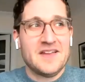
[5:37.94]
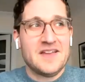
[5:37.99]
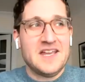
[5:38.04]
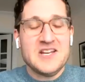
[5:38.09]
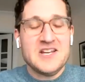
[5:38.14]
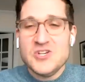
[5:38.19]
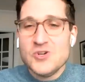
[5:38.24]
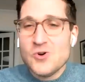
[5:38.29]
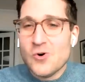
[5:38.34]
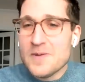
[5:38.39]

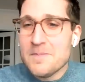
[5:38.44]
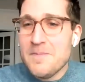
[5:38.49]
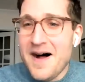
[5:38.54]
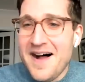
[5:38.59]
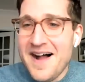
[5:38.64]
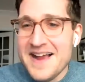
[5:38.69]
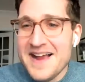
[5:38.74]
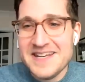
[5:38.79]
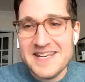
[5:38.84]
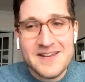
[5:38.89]
In your
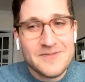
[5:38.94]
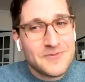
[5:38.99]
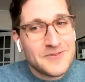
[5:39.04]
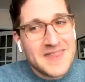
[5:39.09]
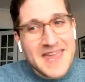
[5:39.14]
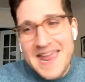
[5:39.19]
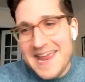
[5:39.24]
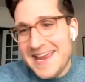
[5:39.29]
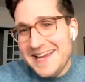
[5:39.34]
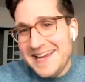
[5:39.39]
mind, if
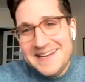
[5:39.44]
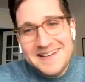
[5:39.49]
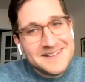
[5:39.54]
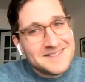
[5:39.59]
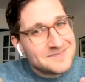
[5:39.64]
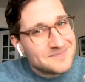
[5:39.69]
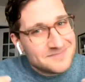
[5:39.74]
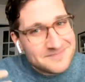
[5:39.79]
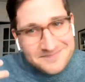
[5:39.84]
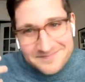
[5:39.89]
they
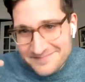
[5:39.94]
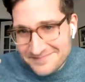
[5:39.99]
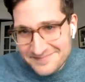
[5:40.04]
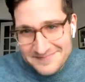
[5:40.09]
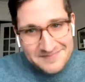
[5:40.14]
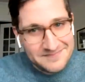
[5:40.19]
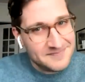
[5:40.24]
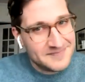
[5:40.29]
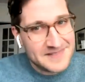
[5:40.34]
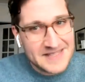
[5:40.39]

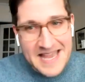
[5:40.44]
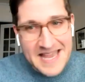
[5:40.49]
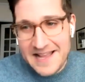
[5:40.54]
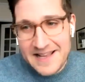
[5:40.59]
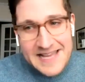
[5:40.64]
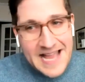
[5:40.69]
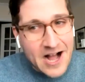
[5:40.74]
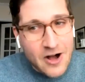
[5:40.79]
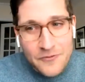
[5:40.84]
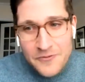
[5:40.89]
get
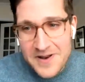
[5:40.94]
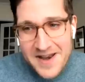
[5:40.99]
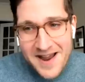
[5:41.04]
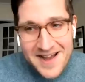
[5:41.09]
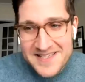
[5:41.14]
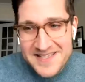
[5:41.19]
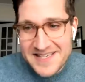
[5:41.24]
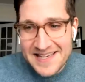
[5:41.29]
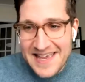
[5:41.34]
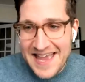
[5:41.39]

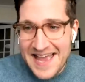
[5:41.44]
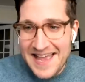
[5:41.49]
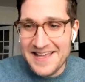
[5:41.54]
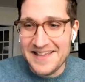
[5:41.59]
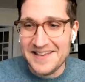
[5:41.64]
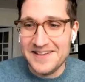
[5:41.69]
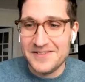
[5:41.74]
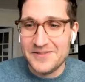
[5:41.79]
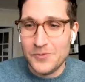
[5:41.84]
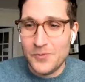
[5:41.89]
galvanized
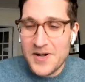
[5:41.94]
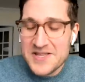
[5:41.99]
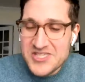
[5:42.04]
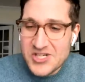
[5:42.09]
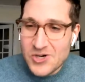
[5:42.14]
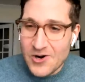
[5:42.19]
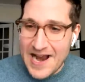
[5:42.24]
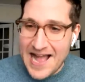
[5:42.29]
again, what's your